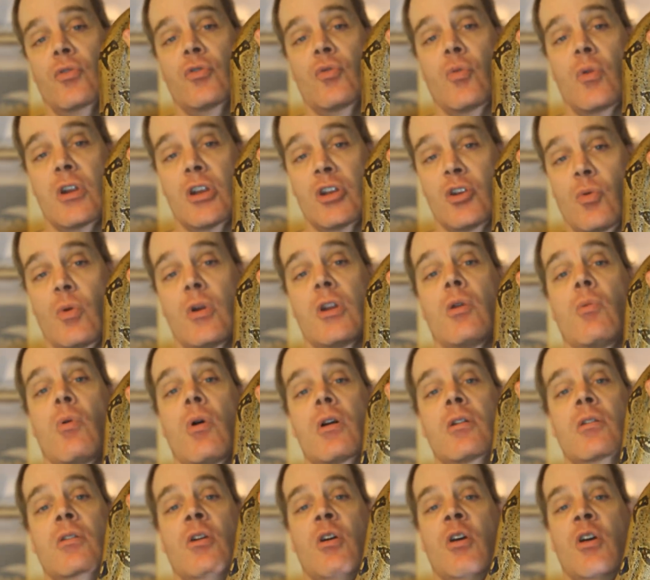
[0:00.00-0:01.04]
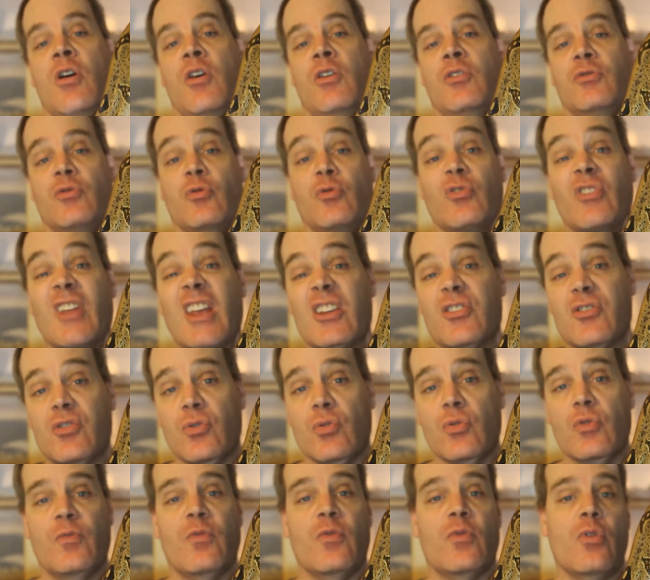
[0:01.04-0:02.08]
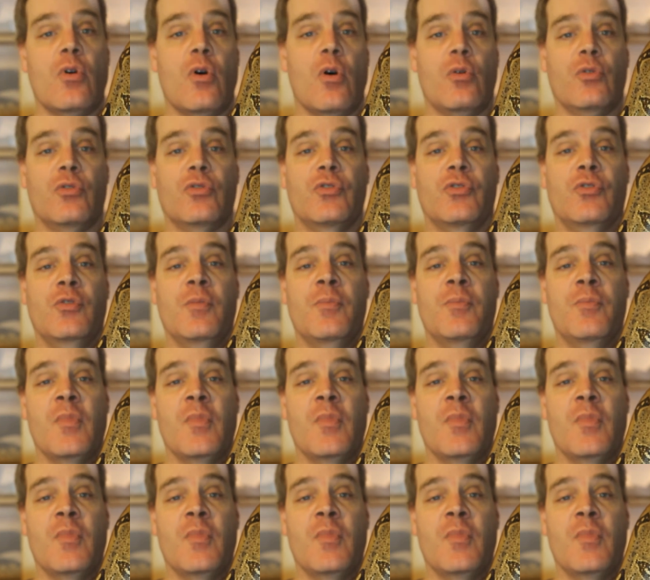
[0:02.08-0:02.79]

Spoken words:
2021, so stay tuned for those.